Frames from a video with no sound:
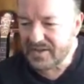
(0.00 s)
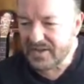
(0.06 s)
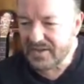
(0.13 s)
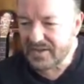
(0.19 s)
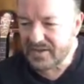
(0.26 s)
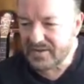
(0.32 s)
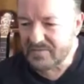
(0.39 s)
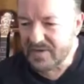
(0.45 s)

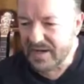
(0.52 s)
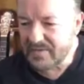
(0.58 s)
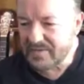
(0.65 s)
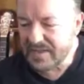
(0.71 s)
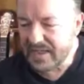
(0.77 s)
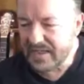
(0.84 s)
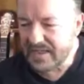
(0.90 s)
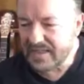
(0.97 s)

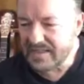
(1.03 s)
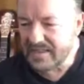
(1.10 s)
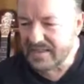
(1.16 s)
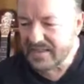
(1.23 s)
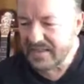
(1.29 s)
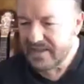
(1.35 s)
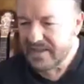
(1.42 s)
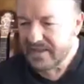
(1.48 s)
surroundings,
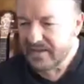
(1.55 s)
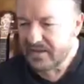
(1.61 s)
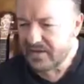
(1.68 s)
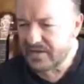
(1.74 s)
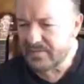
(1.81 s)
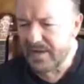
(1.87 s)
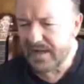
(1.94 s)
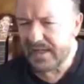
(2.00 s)
you
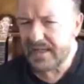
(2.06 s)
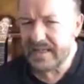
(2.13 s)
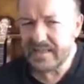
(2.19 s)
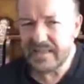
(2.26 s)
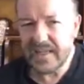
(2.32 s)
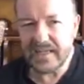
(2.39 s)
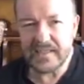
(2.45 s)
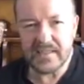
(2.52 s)
smell
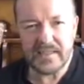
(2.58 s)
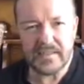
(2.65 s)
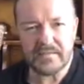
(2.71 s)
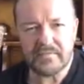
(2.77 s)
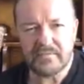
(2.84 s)
incense.